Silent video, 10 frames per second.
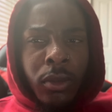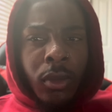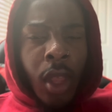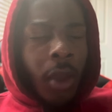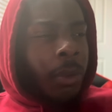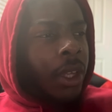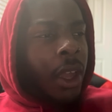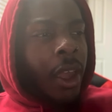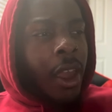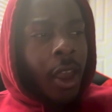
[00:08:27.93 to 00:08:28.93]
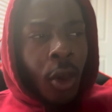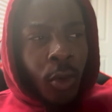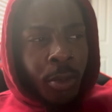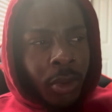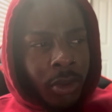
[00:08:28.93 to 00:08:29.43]
that we can
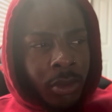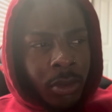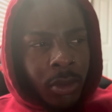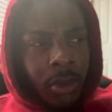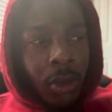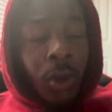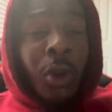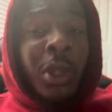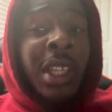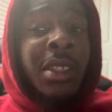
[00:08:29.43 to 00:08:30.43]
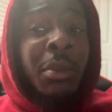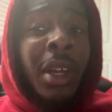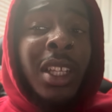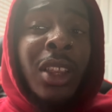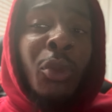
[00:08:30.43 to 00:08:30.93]
help or get
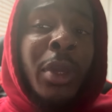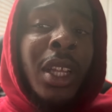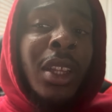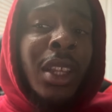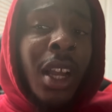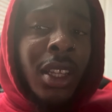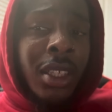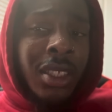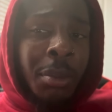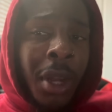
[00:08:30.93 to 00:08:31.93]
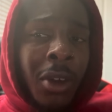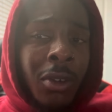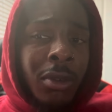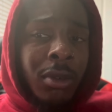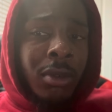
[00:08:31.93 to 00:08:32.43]
somebody a little bit of knowledge about